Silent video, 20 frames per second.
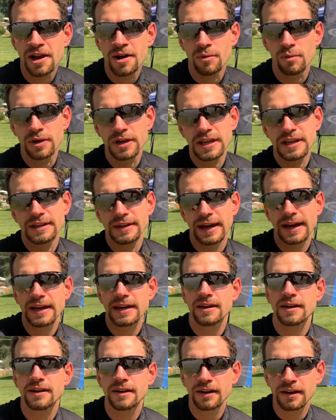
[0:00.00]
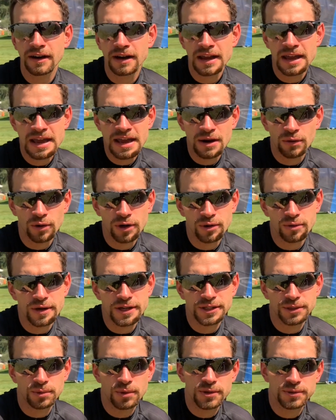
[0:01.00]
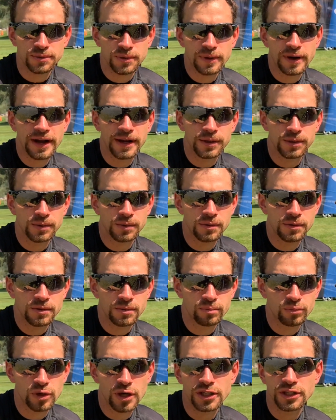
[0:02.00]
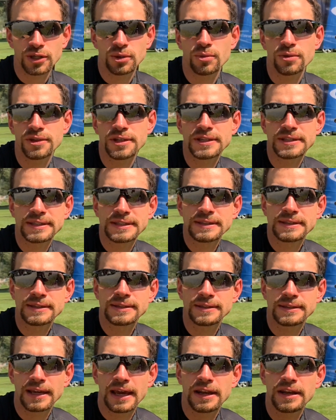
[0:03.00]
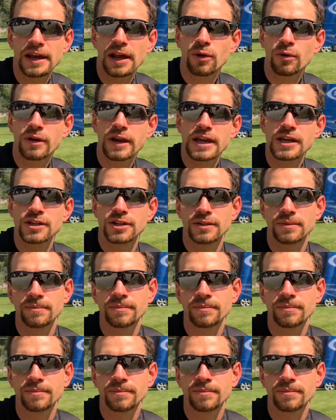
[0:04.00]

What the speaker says: we need higher requests with regard to pressure resistance and elongation.